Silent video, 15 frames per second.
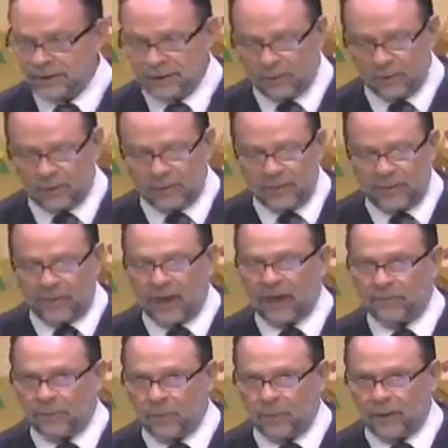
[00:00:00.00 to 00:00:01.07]
You don't want to be
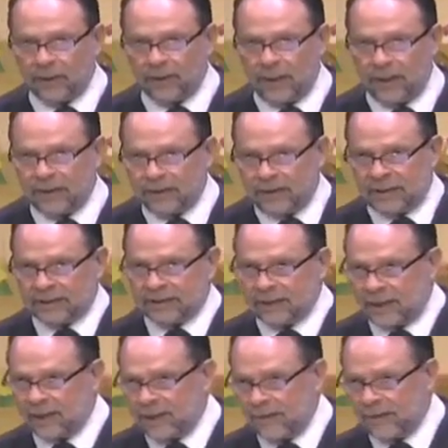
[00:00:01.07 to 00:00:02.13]
thankful one day and the
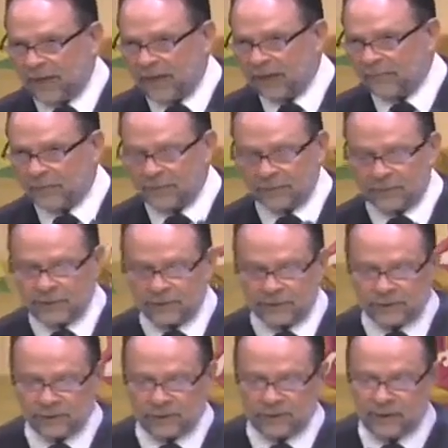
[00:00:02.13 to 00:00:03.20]
next day
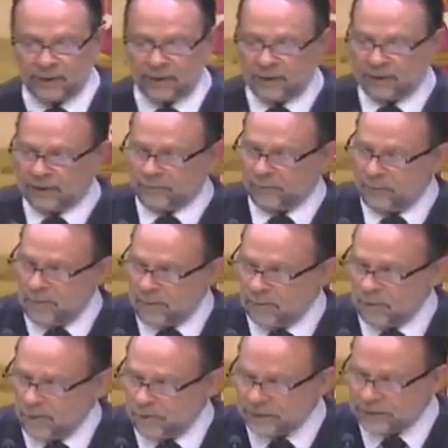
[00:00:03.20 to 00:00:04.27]
unthankful, so
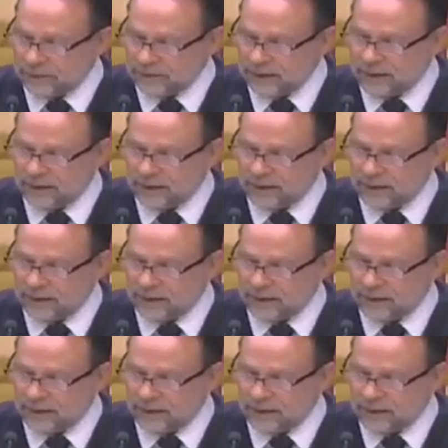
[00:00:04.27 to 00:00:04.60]
remember all these